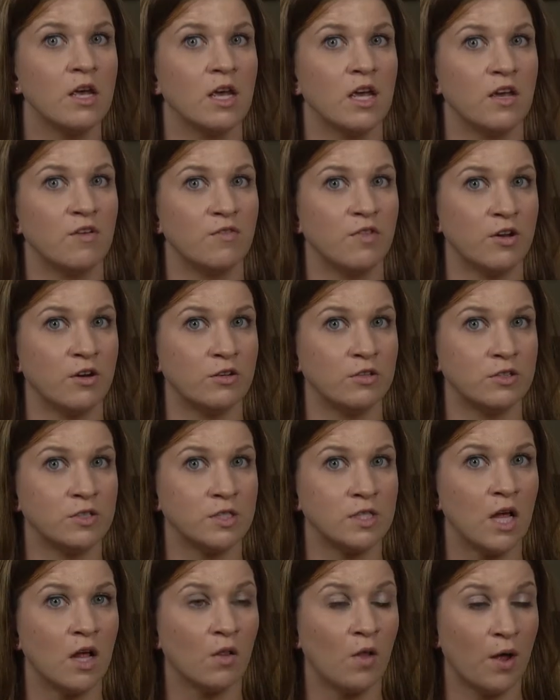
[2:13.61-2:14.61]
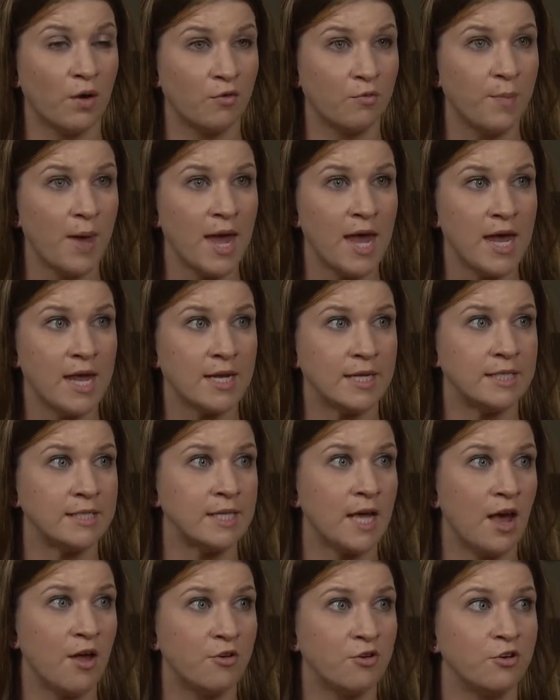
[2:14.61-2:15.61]
If there's a lot of pain and
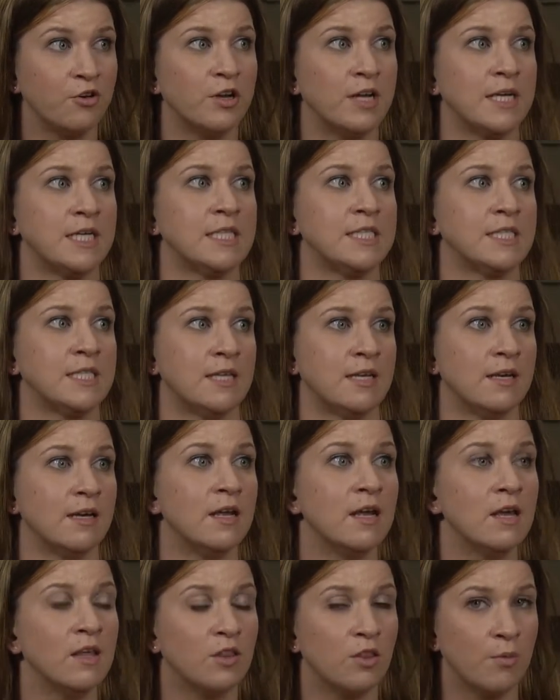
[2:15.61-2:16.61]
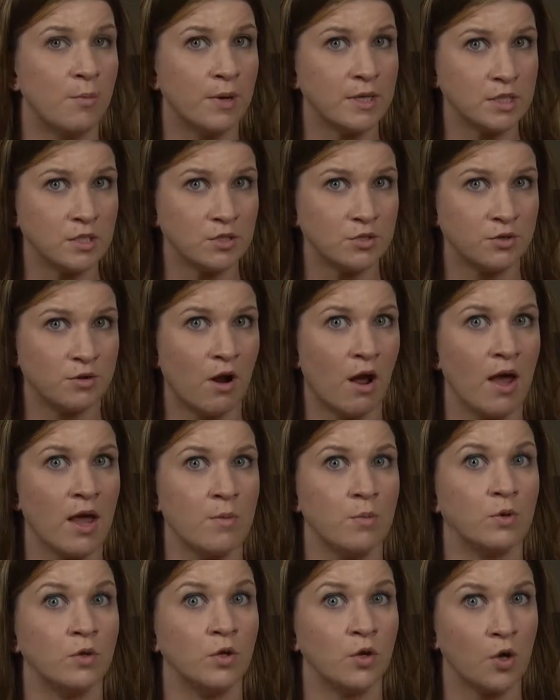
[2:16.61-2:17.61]
tenderness and the muscles are not
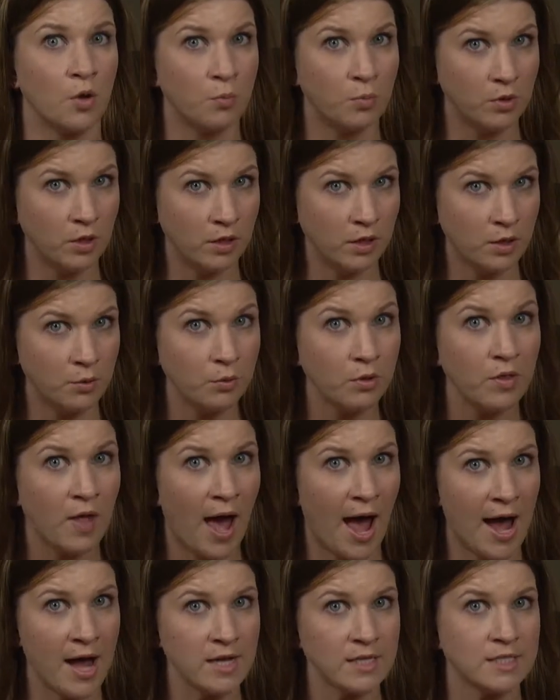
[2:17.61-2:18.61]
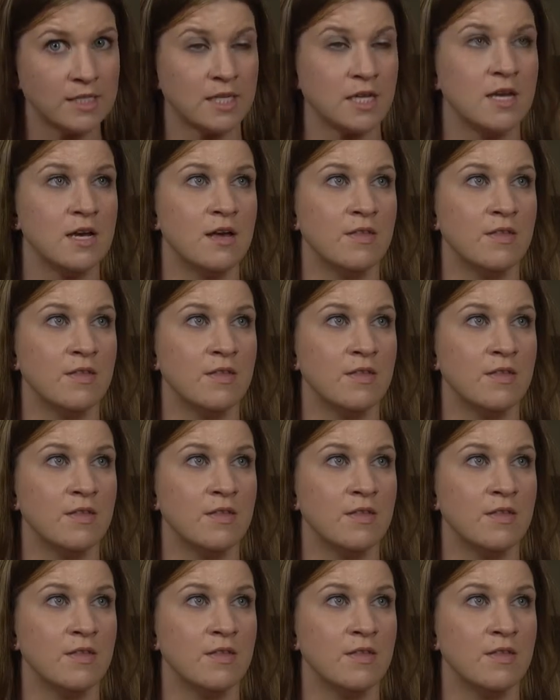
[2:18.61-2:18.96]
able to completely relax,